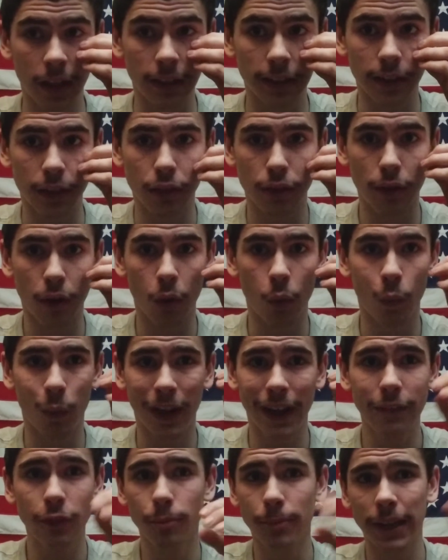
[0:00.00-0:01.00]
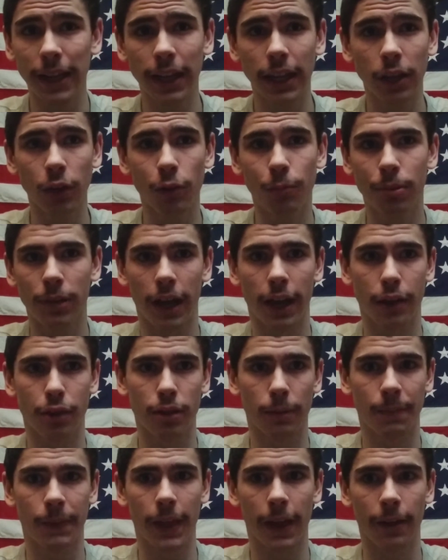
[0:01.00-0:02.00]
So whatever meaning you apply to
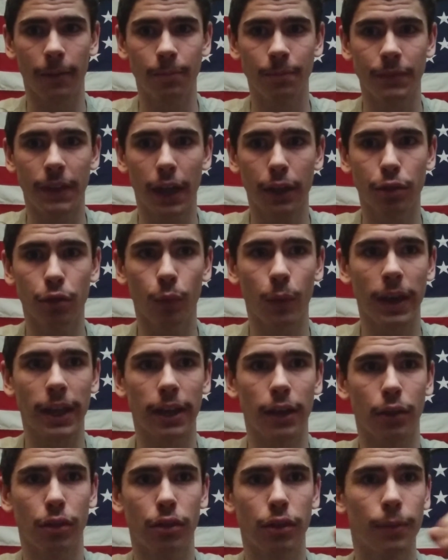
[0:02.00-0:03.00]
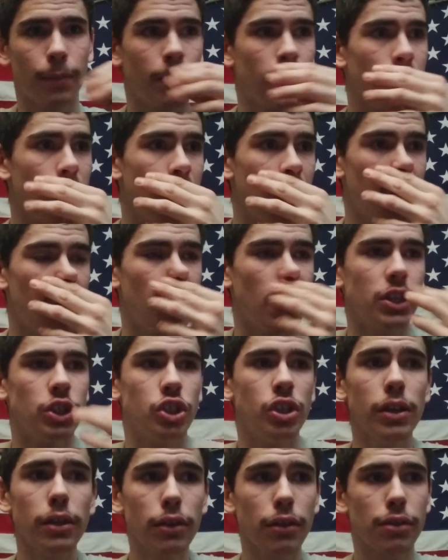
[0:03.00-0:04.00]
something, that's the way it is.
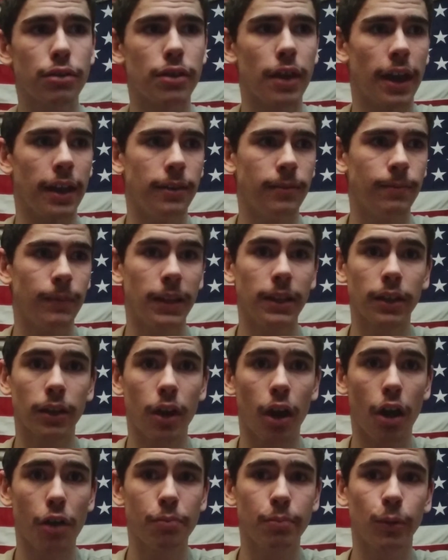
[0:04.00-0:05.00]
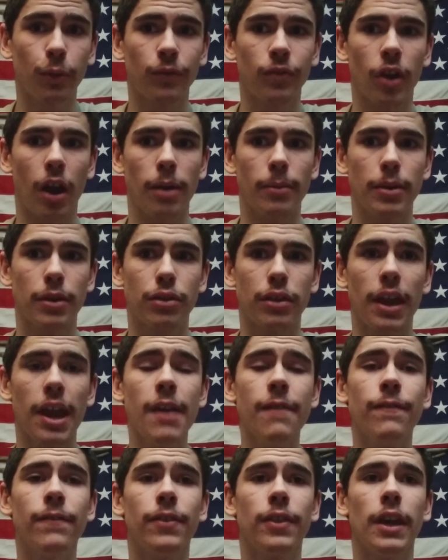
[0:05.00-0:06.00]
Jesus said in the Gospel of Thomas,
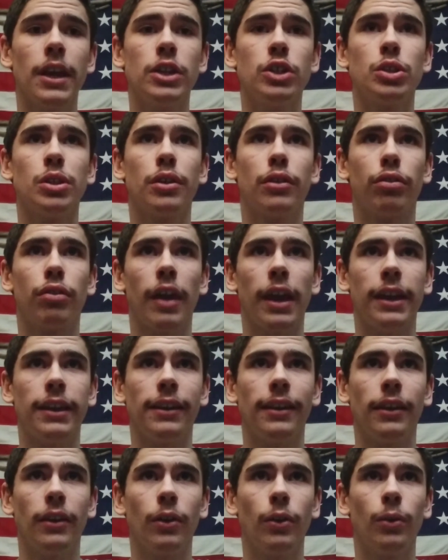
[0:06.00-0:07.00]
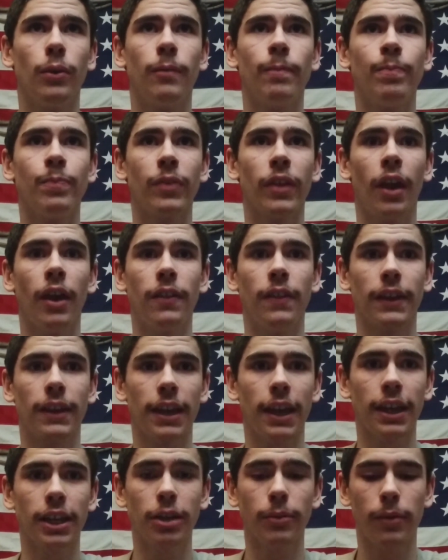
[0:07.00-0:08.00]
if they should say to you, the
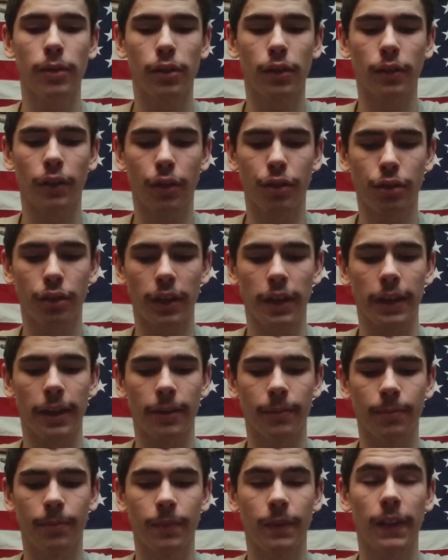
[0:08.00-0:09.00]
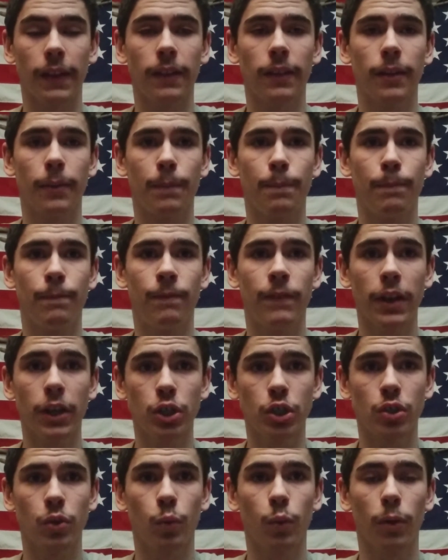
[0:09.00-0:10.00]
kingdom is in the sea, then the
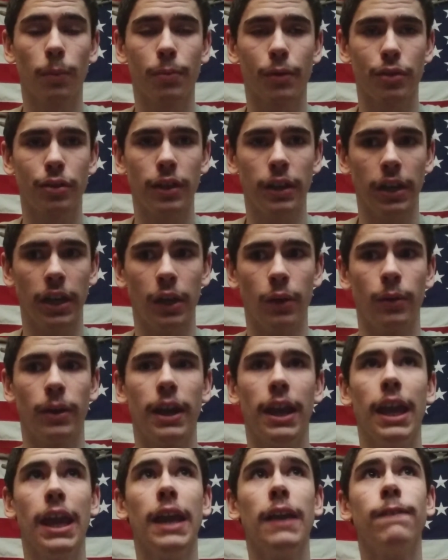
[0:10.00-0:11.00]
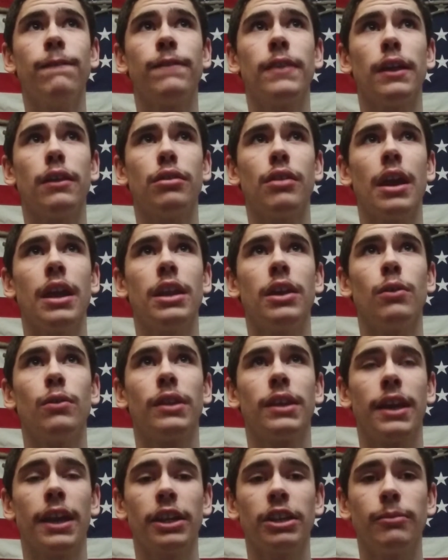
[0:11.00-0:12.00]
fish will precede you. If they say to you,
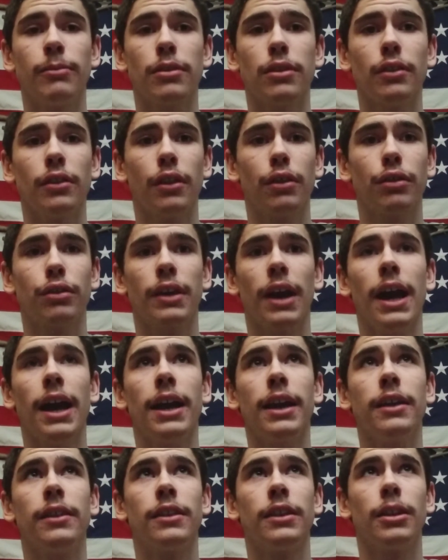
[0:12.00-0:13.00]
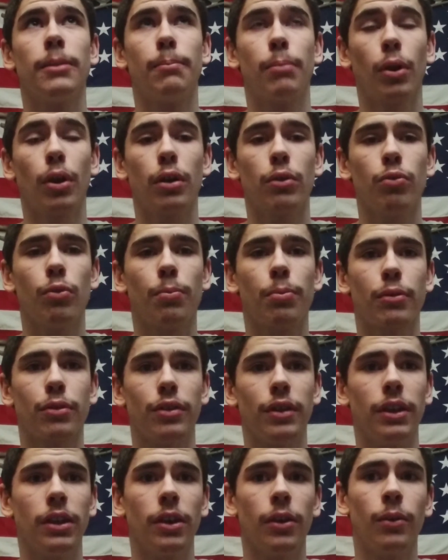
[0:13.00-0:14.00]
the kingdom is in the sky, then the birds will
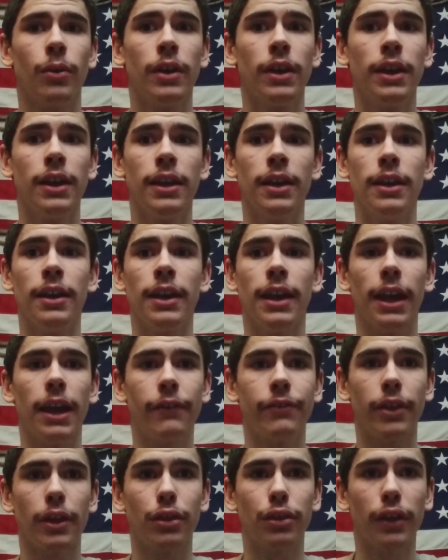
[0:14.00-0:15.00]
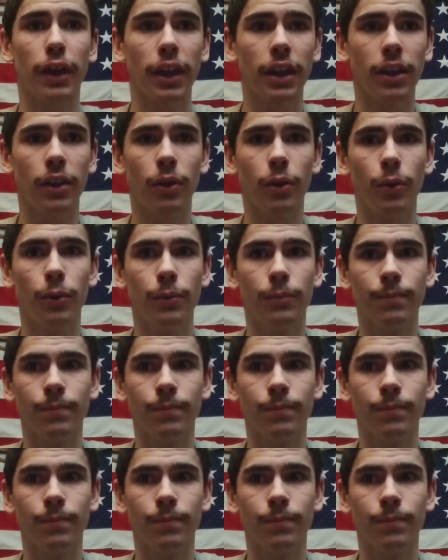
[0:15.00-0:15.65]
precede you. If they say to you,